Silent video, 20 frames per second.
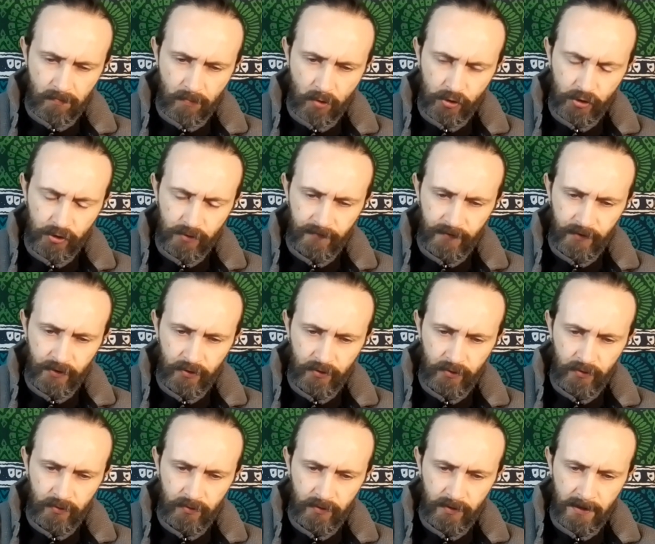most of
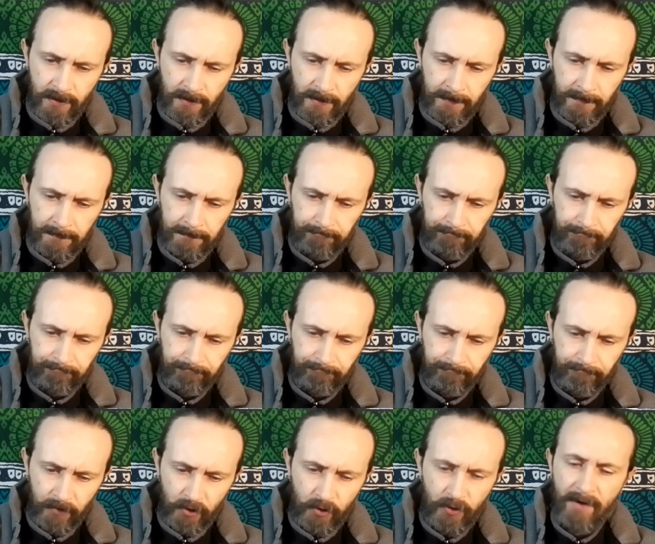you, um,
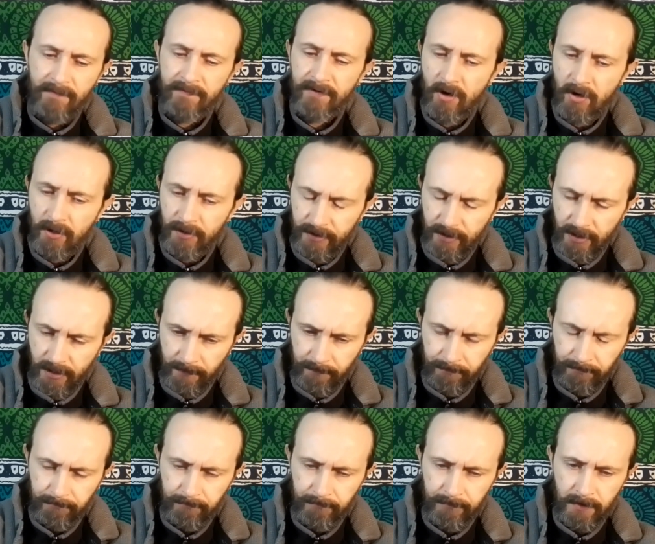you're having a hard
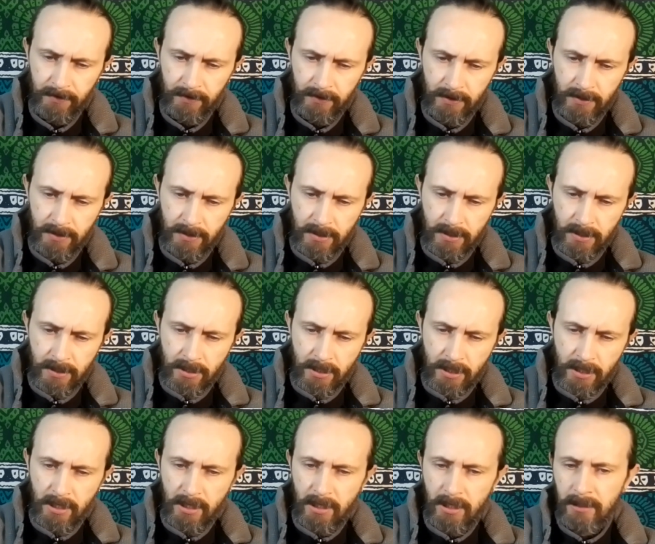time
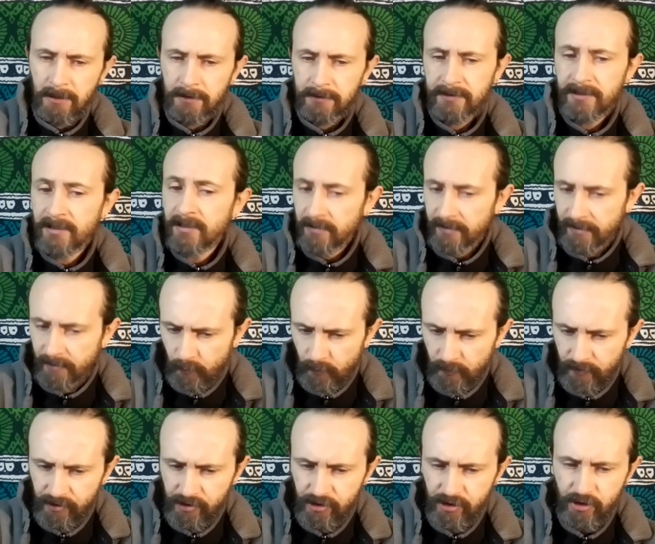uh, dealing
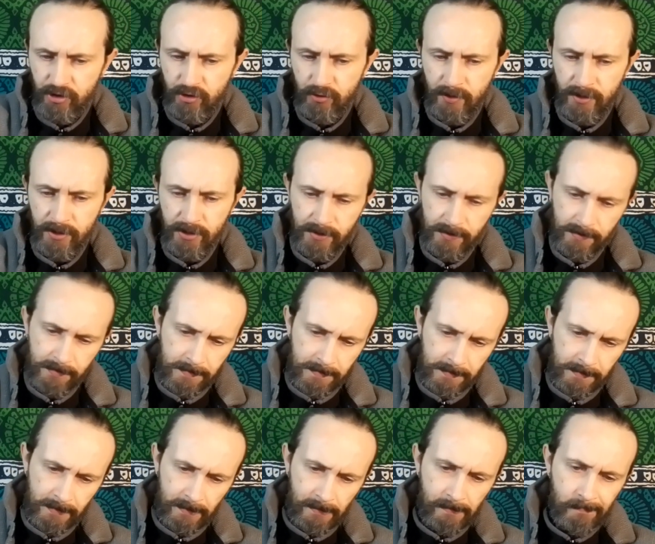with the situation.
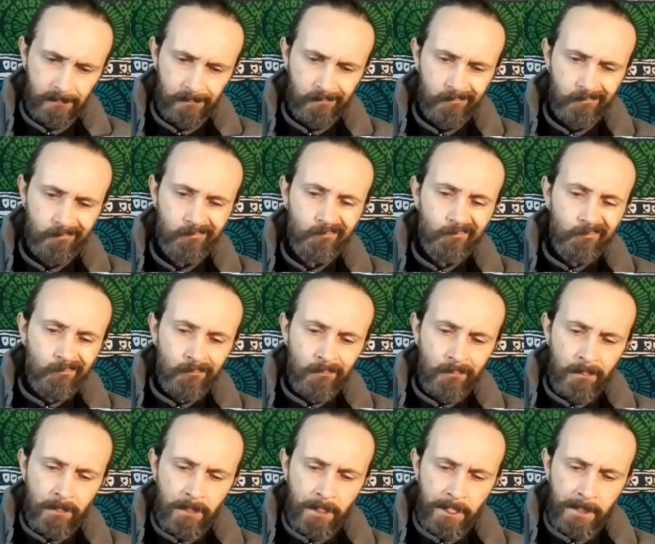Okay,
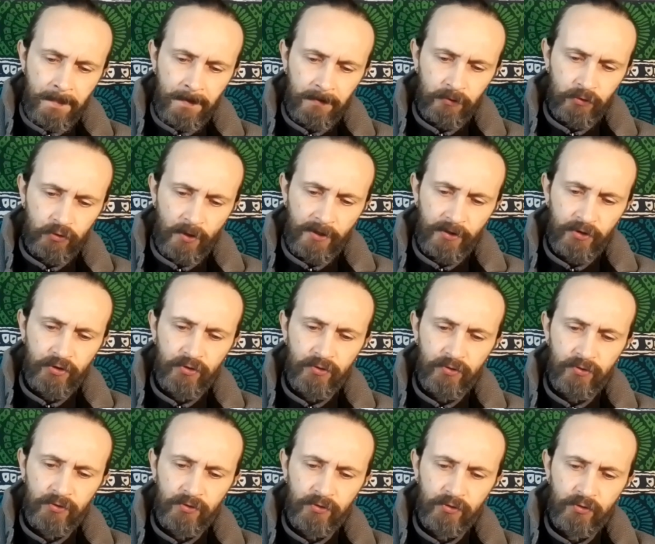trying
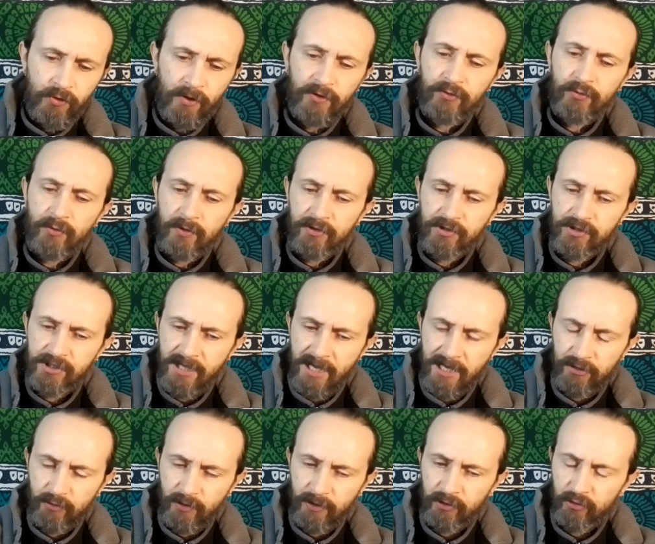to trying to
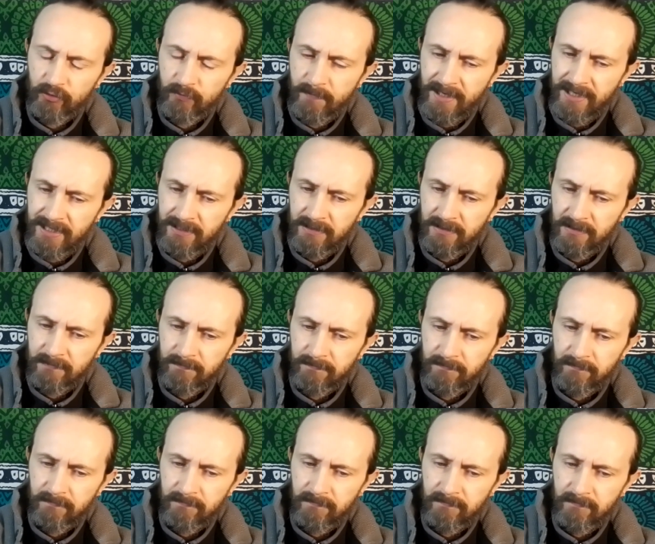understand, trying to make
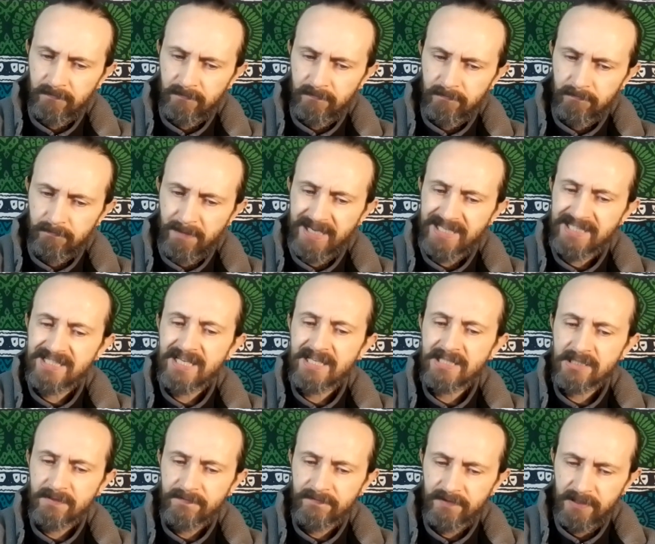make
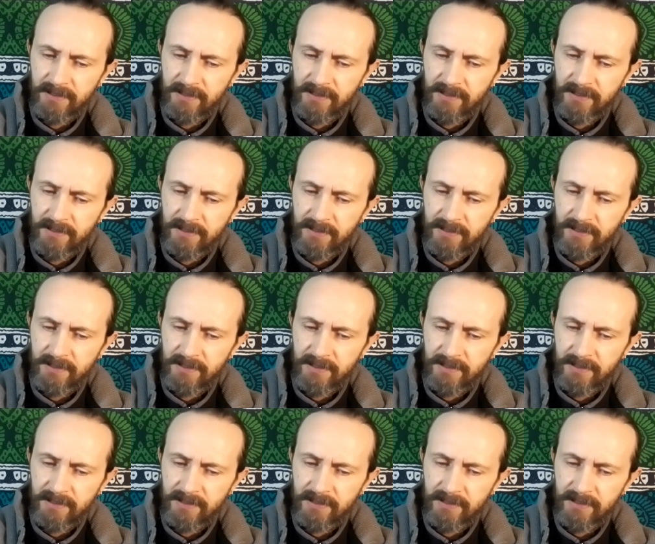sense of